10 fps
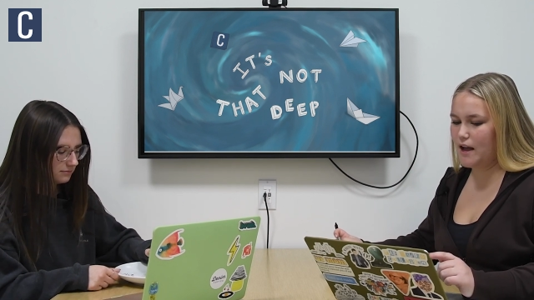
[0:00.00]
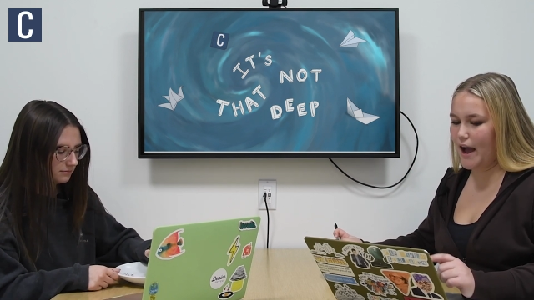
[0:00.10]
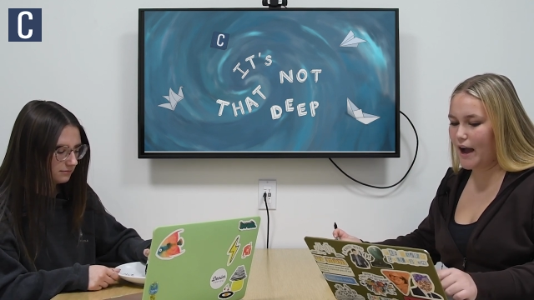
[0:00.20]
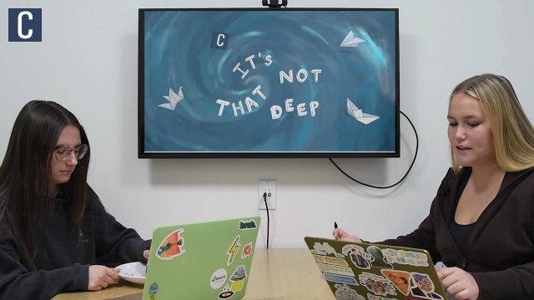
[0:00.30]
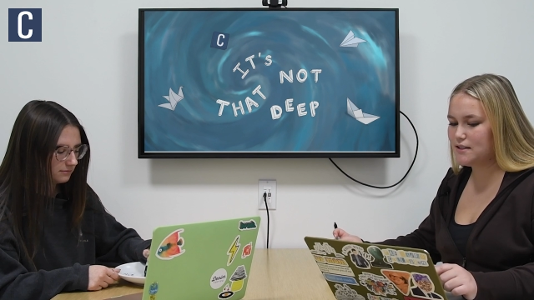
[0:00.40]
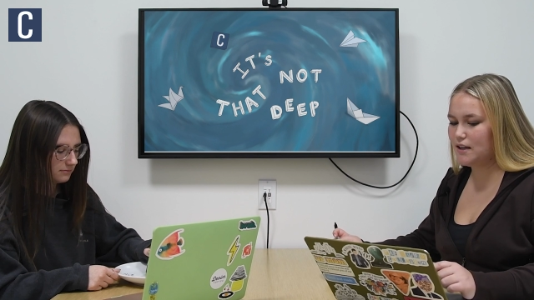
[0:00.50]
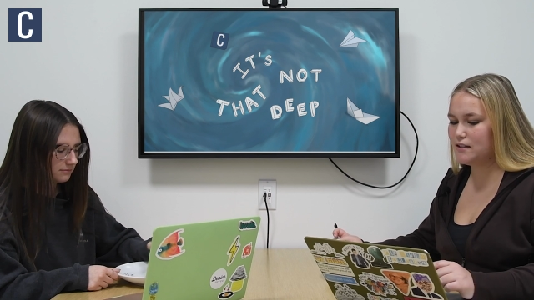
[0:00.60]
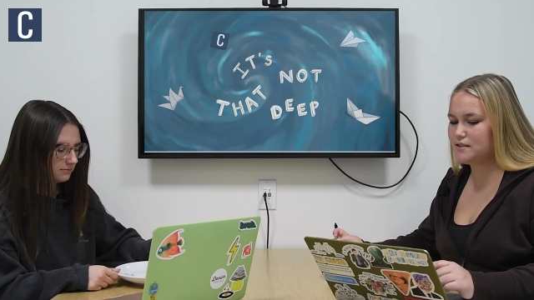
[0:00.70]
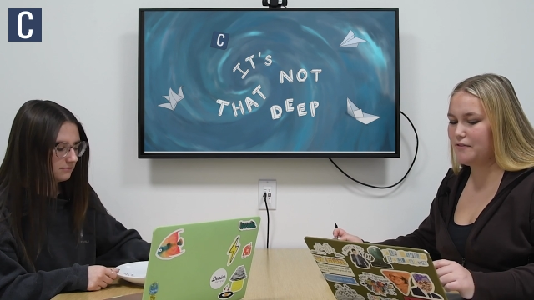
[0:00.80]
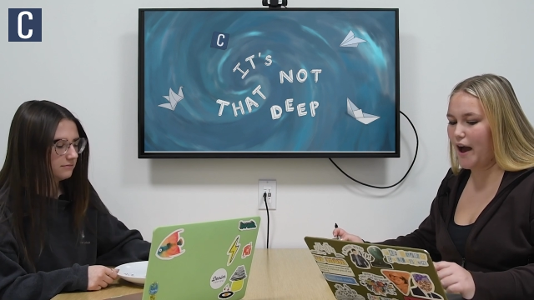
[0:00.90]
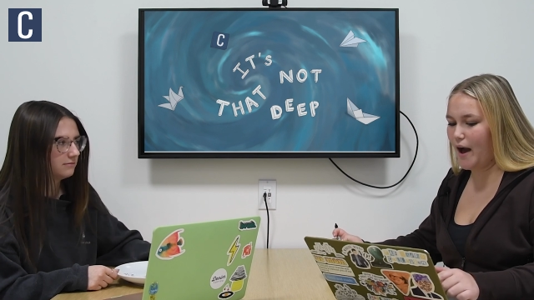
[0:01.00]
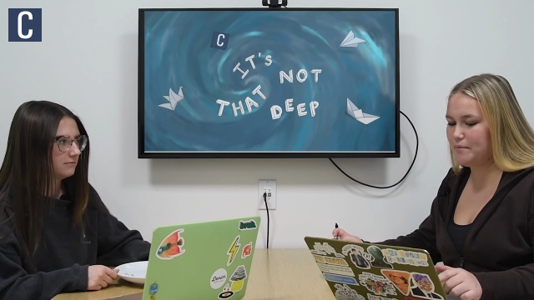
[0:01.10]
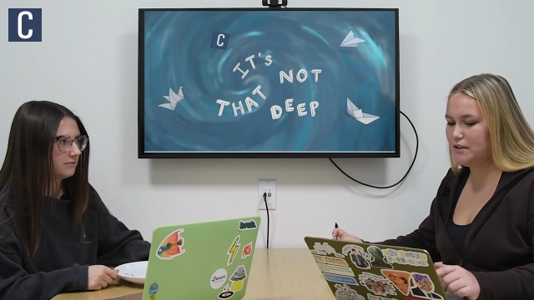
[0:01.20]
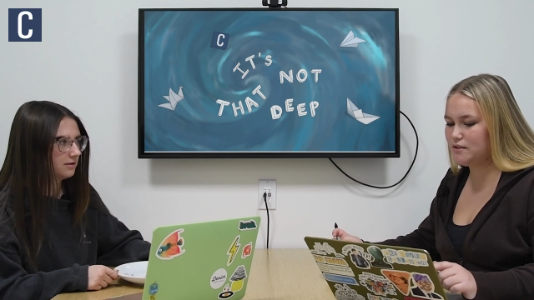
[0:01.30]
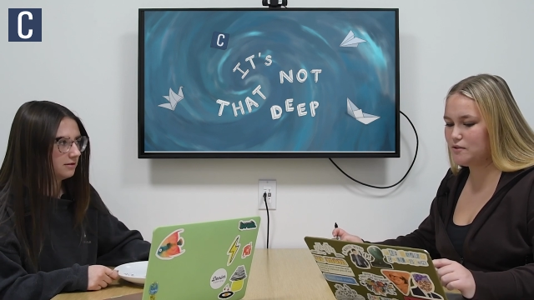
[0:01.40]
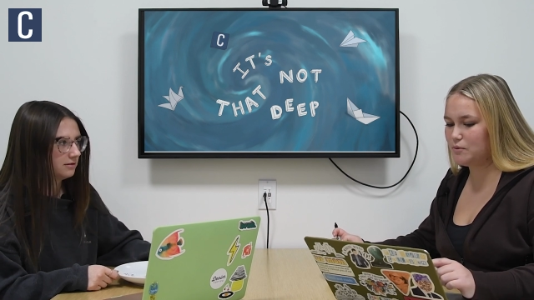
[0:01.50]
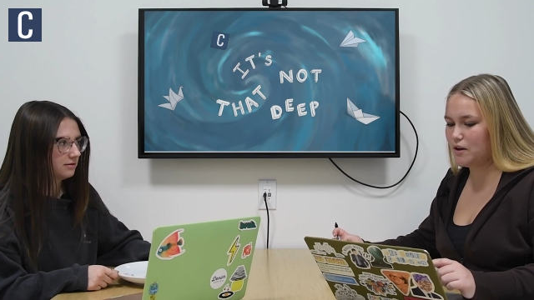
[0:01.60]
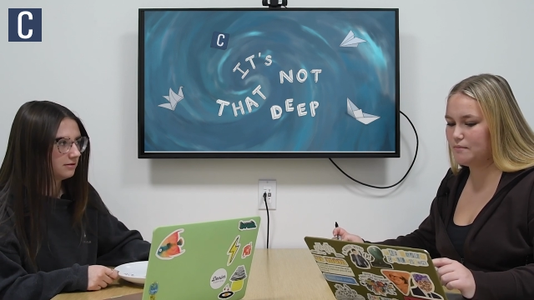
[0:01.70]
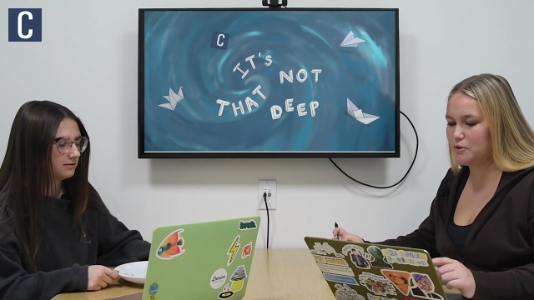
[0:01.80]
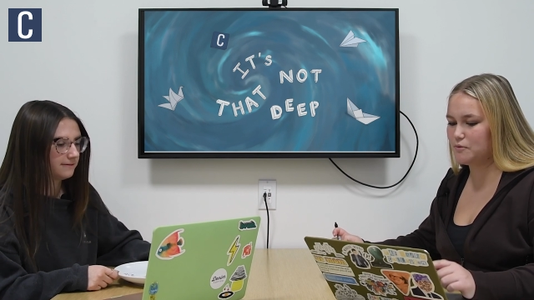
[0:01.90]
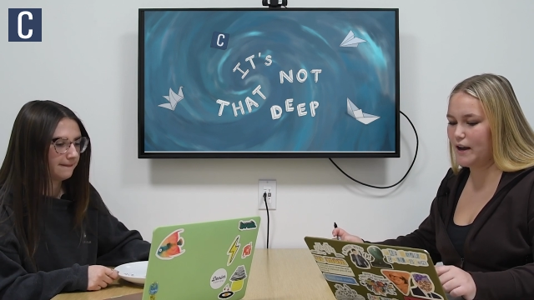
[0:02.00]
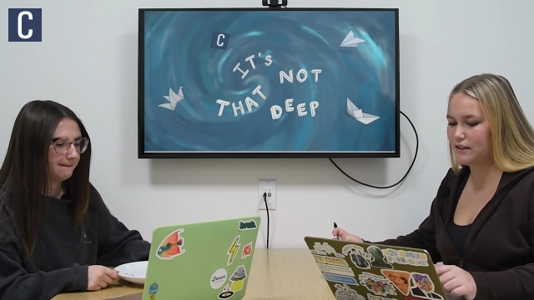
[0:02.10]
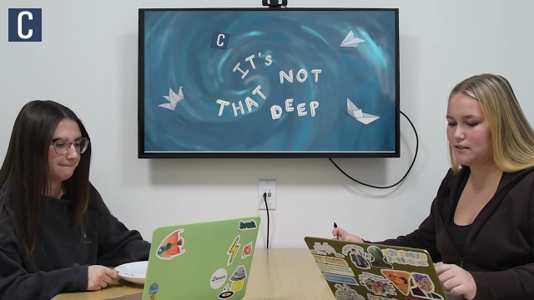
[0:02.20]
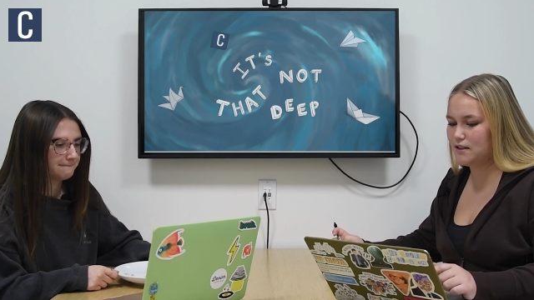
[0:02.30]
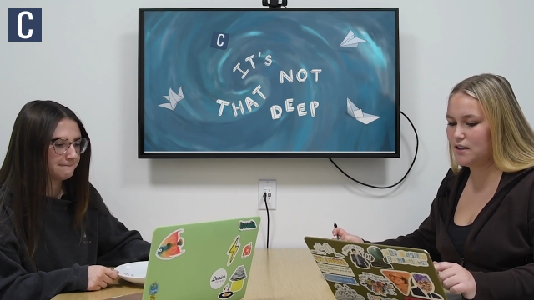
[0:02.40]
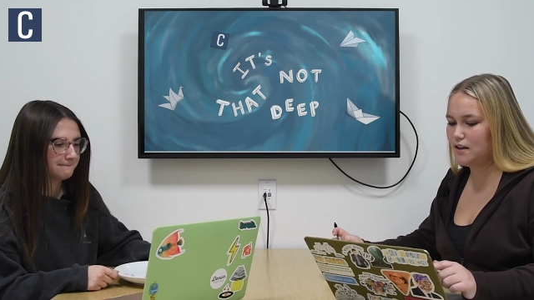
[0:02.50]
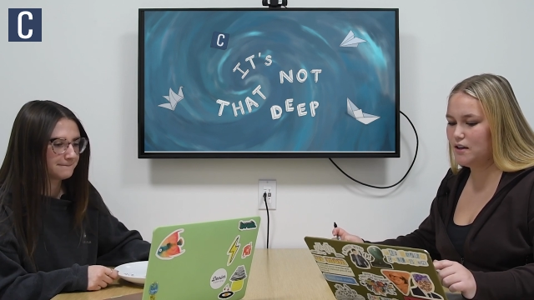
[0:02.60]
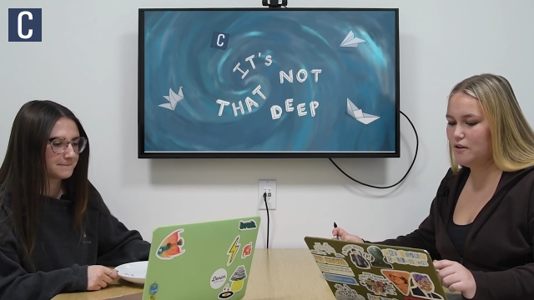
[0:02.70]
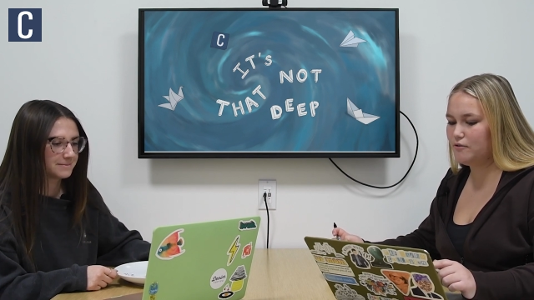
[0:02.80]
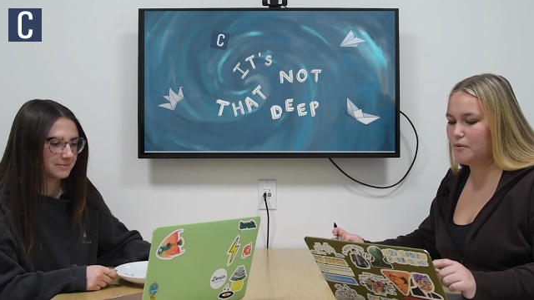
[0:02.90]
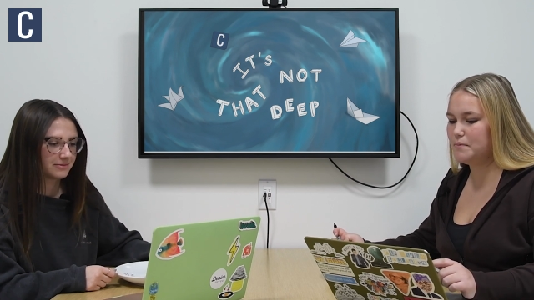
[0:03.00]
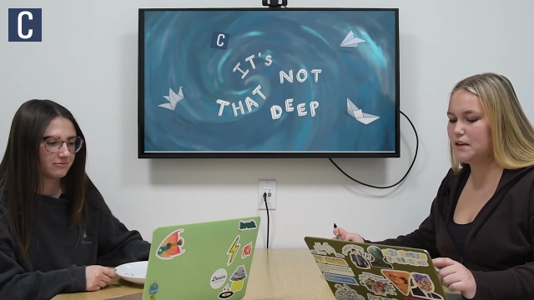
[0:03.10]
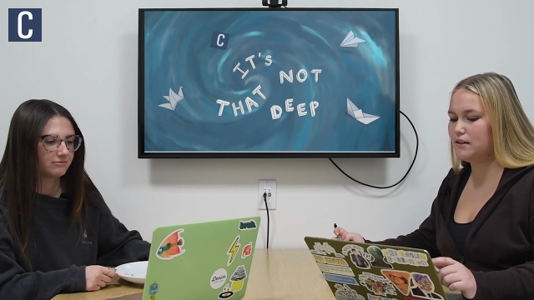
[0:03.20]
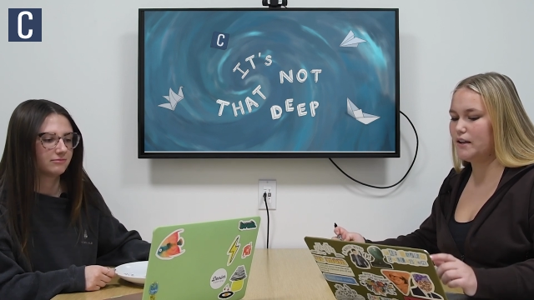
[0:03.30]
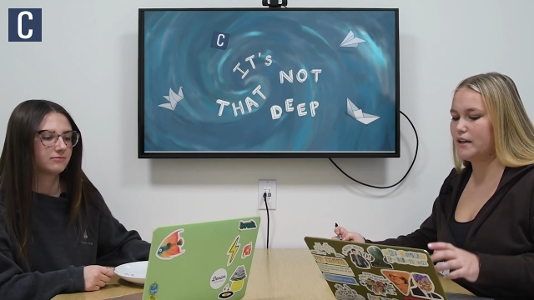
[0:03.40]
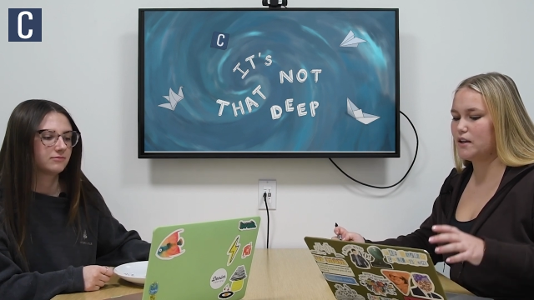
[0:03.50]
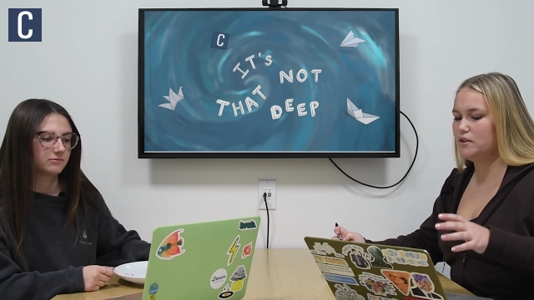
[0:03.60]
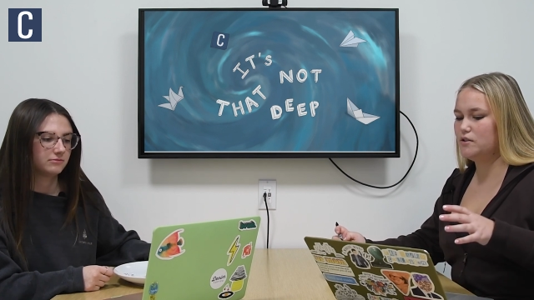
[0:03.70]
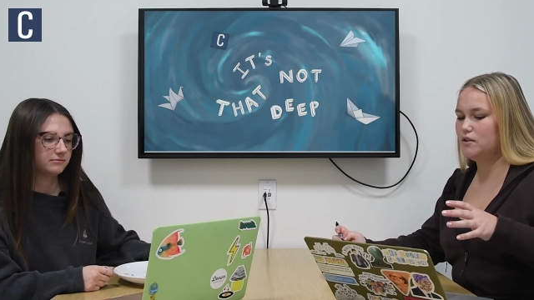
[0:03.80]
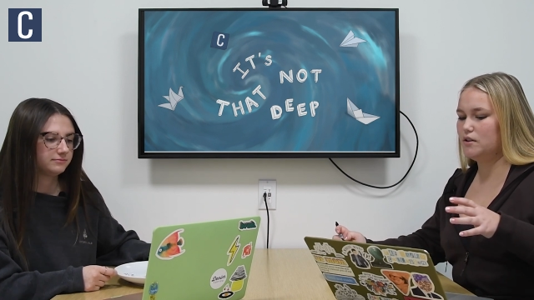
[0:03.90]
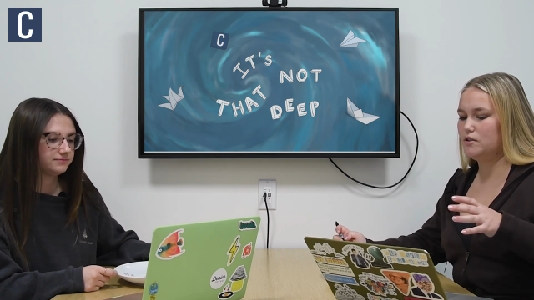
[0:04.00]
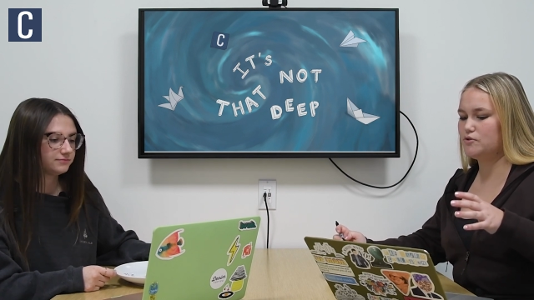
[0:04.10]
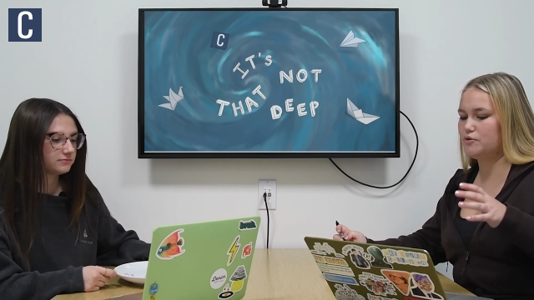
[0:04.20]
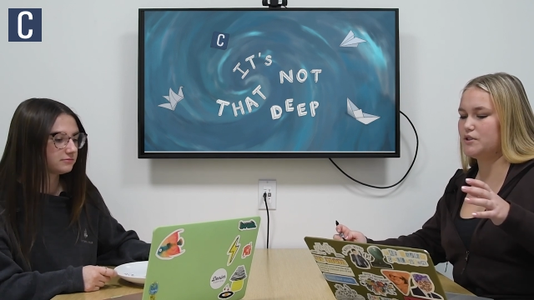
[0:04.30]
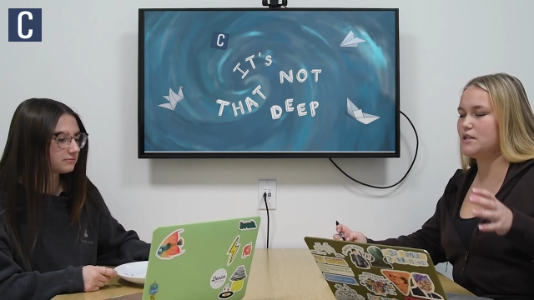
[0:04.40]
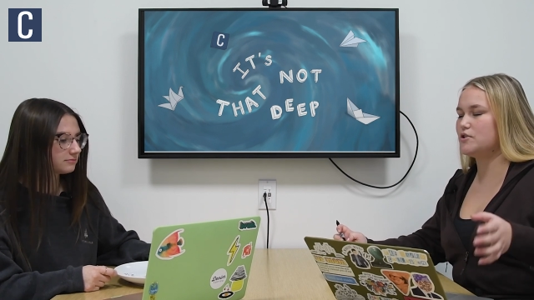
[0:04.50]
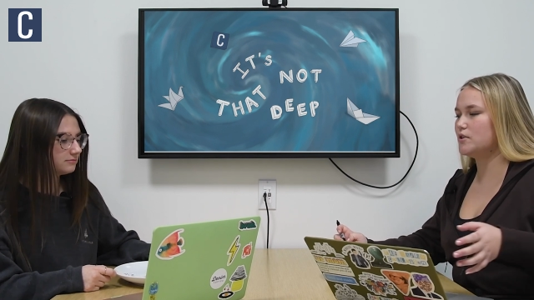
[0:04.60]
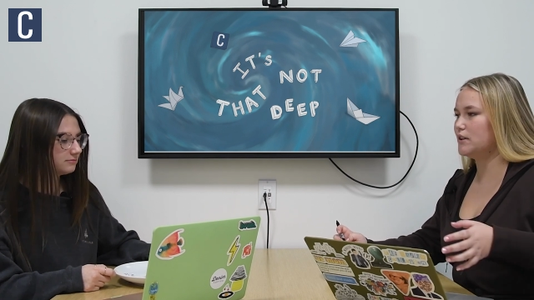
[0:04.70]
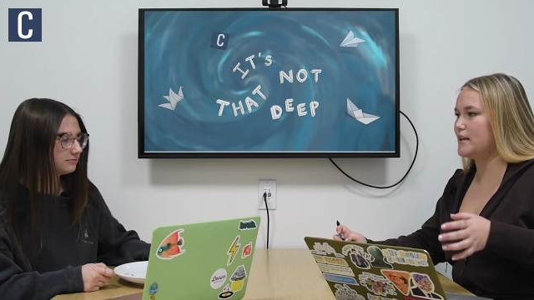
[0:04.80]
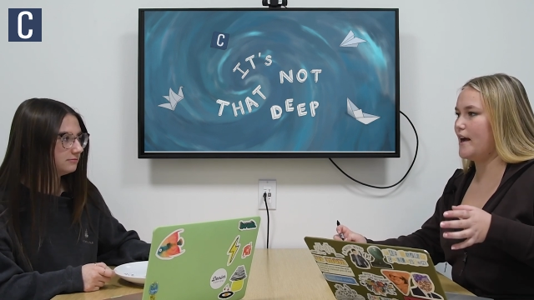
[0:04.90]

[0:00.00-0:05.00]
Speaker 1: acting as if happiness is will come directly from being like traditionally